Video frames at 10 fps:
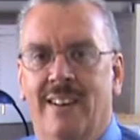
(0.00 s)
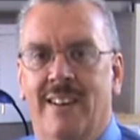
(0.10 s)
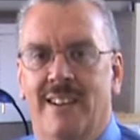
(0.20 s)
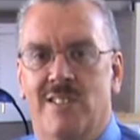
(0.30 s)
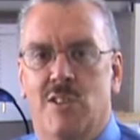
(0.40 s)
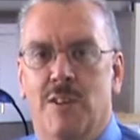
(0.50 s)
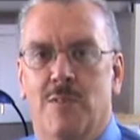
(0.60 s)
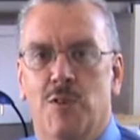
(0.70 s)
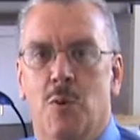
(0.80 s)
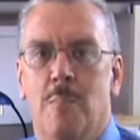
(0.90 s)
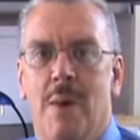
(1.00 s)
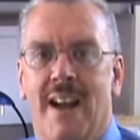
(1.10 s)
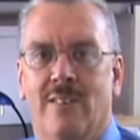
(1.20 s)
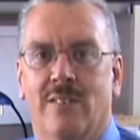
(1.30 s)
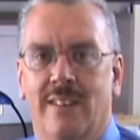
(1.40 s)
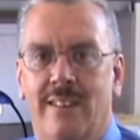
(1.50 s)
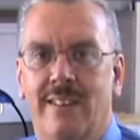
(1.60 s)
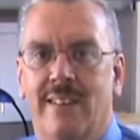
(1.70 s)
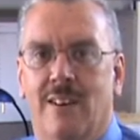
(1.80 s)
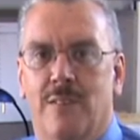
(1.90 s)
it's the official minor
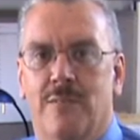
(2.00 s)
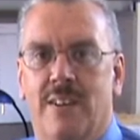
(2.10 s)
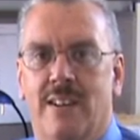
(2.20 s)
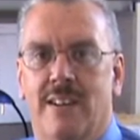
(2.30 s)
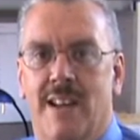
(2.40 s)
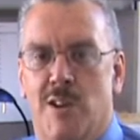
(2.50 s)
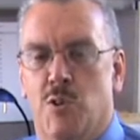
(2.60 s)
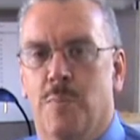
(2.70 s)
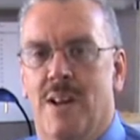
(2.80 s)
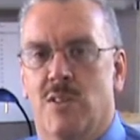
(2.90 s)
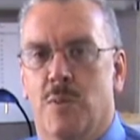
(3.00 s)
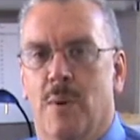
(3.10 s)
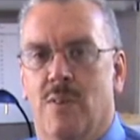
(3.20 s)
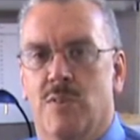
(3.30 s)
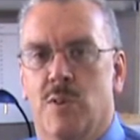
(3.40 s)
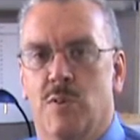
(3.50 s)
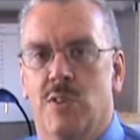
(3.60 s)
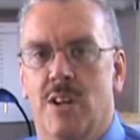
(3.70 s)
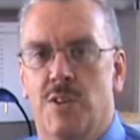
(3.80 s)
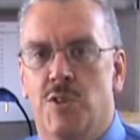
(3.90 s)
league of the National Basketball
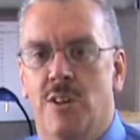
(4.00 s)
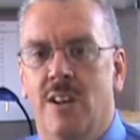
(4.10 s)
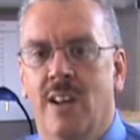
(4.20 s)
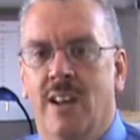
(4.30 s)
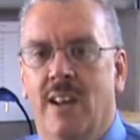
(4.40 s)
Association.